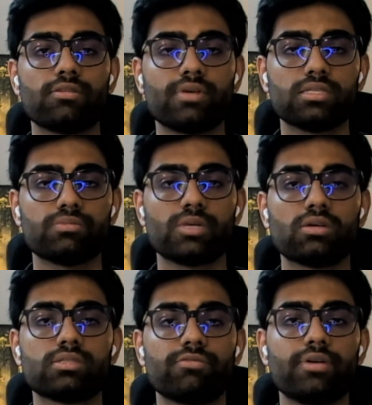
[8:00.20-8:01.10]
otherwise
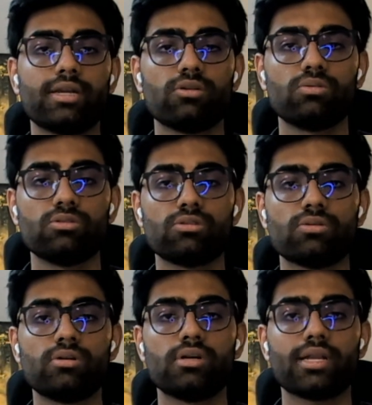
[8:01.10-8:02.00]
because if I do,
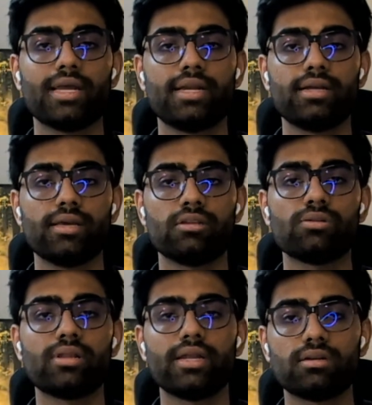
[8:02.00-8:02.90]
you'll try it
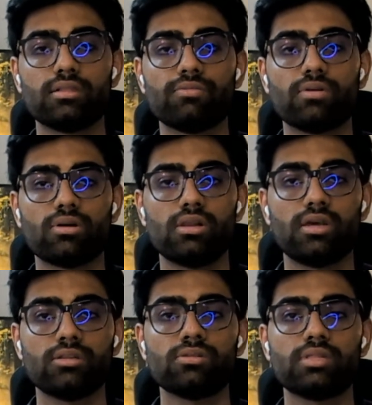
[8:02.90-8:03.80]
and you'll hit the
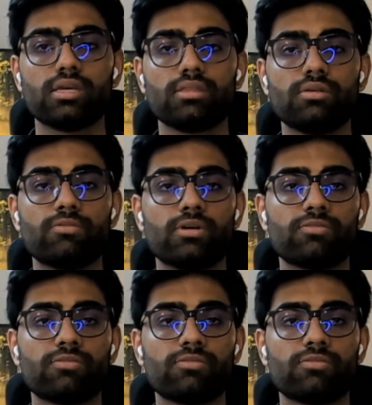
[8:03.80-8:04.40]
wall and you'll think the